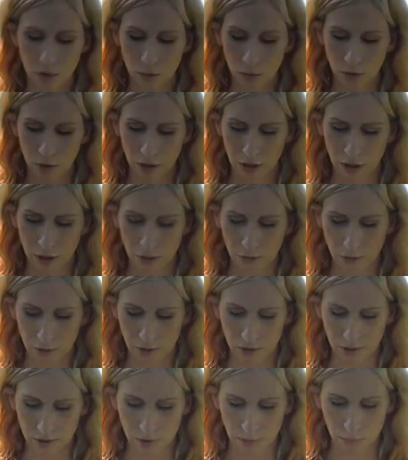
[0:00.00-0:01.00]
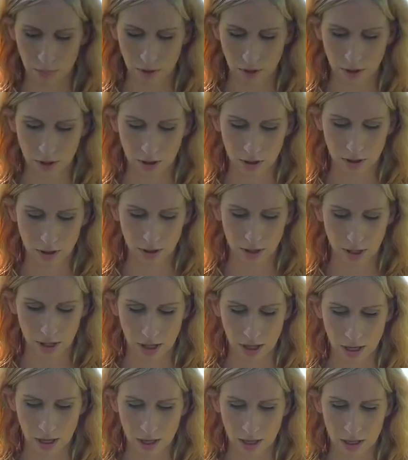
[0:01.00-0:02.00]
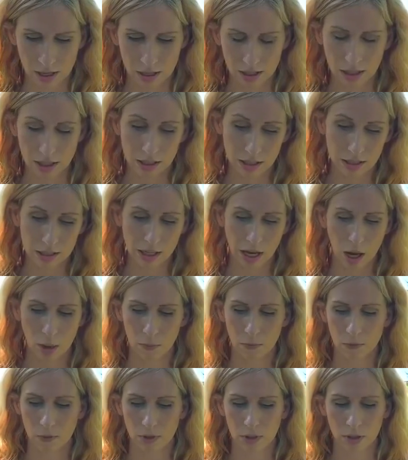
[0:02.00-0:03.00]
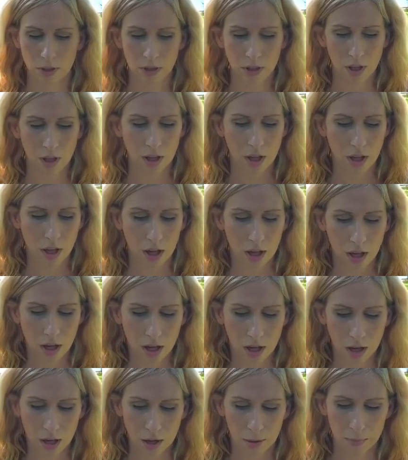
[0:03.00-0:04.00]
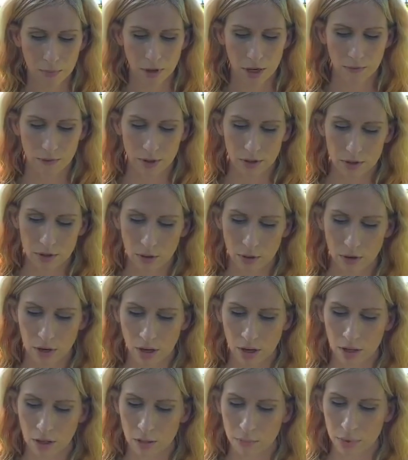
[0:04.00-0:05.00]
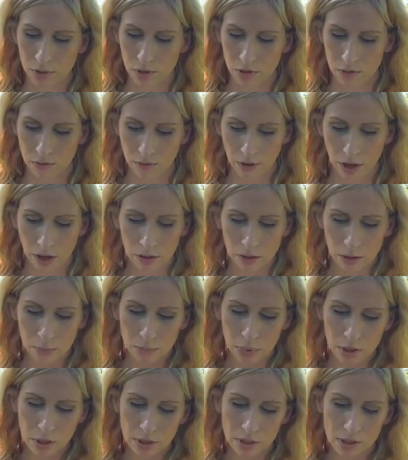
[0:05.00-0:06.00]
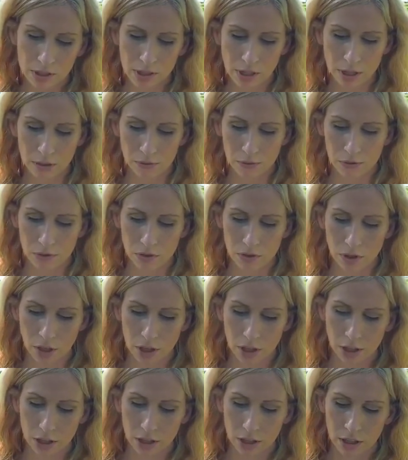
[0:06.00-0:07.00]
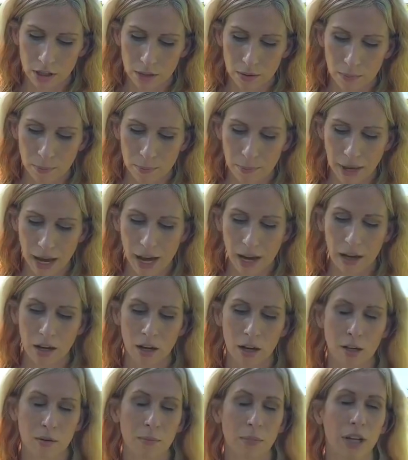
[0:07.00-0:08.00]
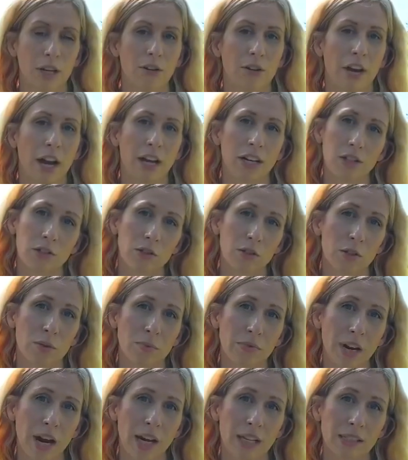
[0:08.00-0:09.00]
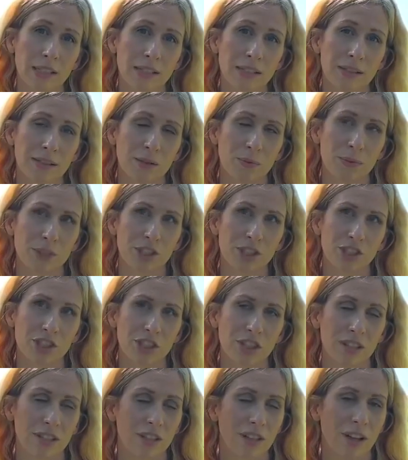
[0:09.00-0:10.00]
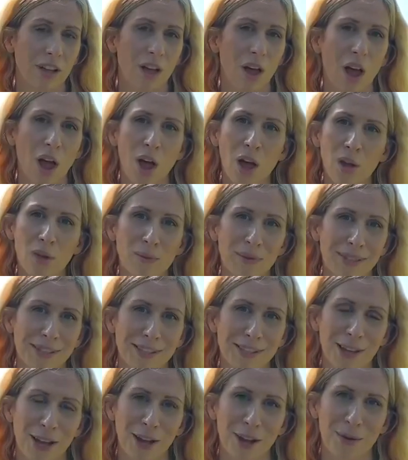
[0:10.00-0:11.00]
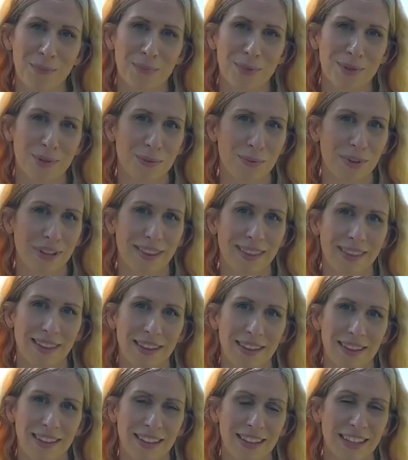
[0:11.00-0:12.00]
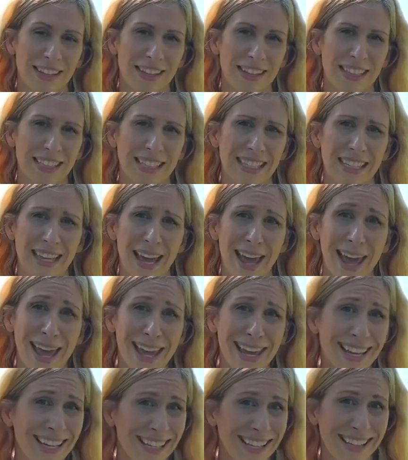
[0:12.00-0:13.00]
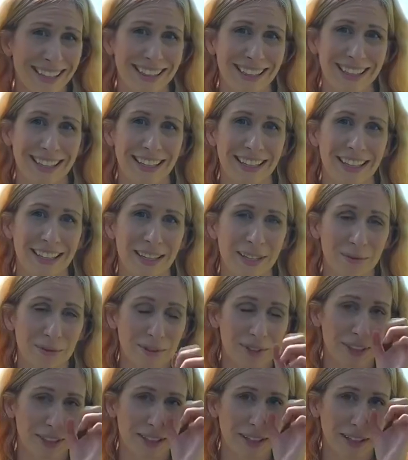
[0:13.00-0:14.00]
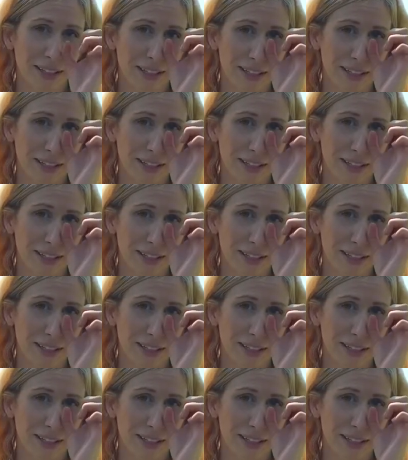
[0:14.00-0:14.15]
working through this book and it is helpful. Um, I've also gotten a bunch of other books. I've started back on my gratitude practice, which always helps with healing anything and really